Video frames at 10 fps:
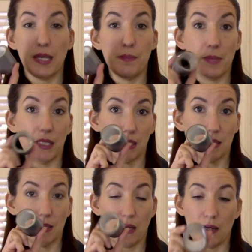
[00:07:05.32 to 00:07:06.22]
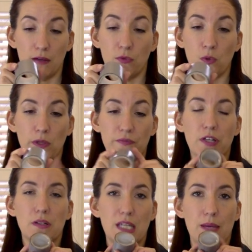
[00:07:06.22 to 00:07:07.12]
a mini uh, roll of
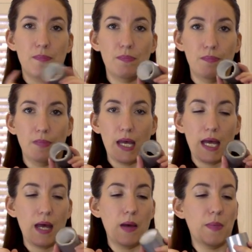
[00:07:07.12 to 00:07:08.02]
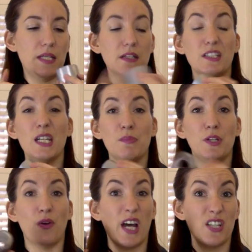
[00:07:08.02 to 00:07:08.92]
duct tape. Um, and duct tape,
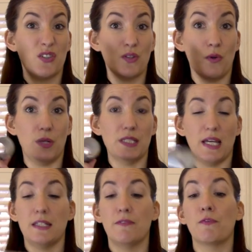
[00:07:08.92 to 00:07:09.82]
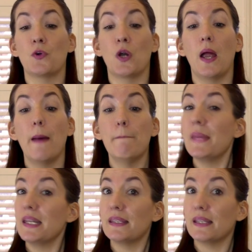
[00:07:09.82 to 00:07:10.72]
you know, as you know, it's handy for
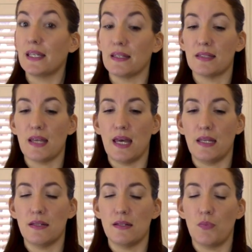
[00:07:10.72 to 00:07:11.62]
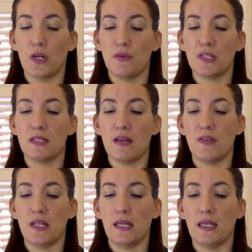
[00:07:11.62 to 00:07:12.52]
many things. And when I was in
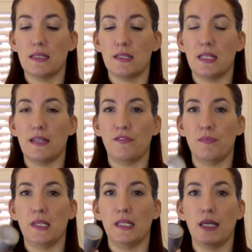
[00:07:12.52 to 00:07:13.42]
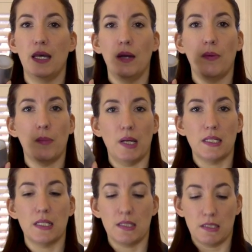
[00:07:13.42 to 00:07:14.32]
Devon, it saved me when
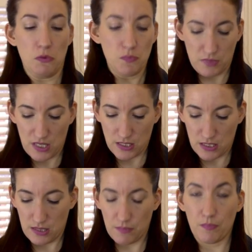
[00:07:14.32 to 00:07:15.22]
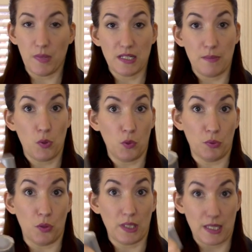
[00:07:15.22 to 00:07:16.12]
my oops, tent, my tent pole
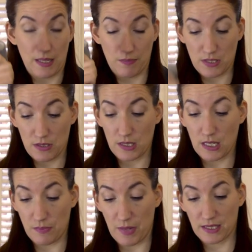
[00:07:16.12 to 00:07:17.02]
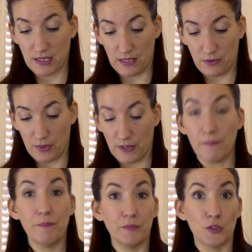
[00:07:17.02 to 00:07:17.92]
broke and I taped the tent back together with
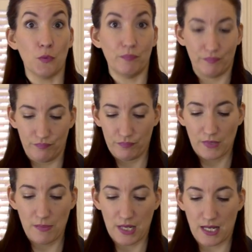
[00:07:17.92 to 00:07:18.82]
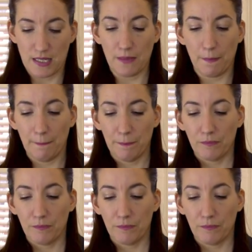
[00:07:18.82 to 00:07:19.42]
it. So it came in handy.